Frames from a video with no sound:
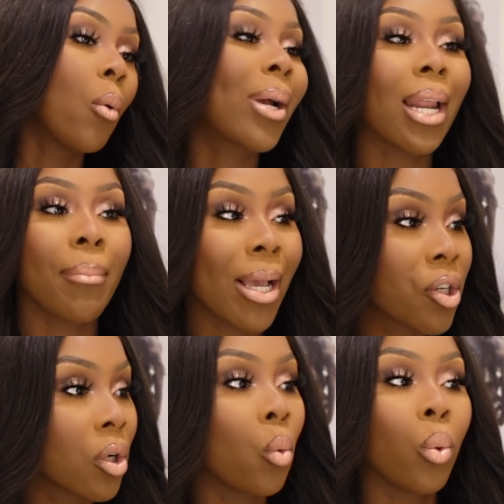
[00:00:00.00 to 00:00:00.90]
We gotta make
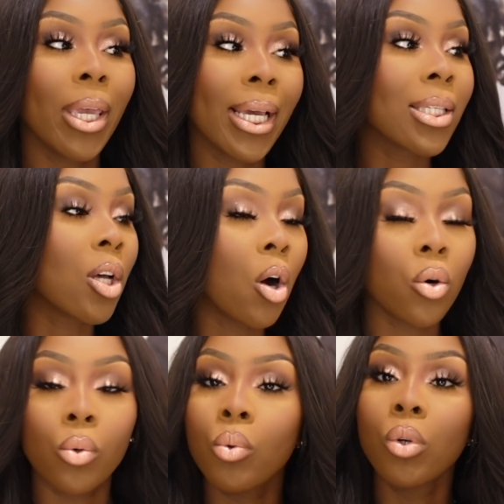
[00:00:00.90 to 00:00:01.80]
sure the wig is
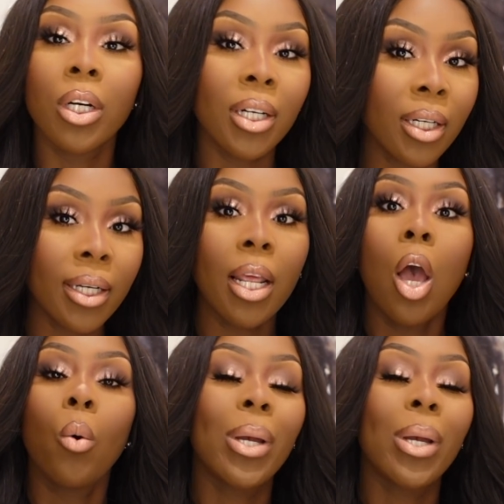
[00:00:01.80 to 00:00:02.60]
on good.